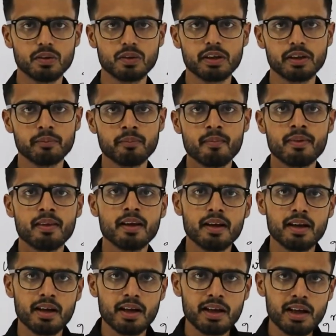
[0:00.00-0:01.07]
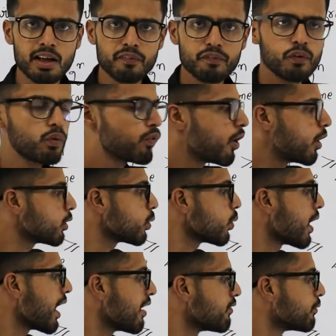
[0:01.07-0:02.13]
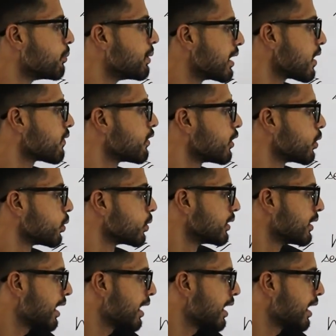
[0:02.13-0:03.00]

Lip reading: Okay. If you want to have bigger window,